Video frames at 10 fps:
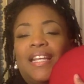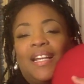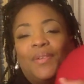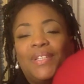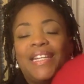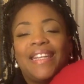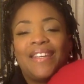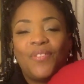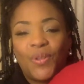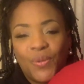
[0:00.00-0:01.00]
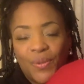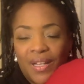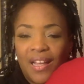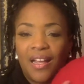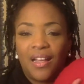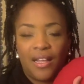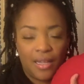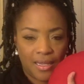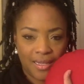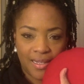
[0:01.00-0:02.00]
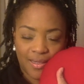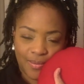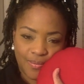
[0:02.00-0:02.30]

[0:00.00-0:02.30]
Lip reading: I'm going to give you a hug,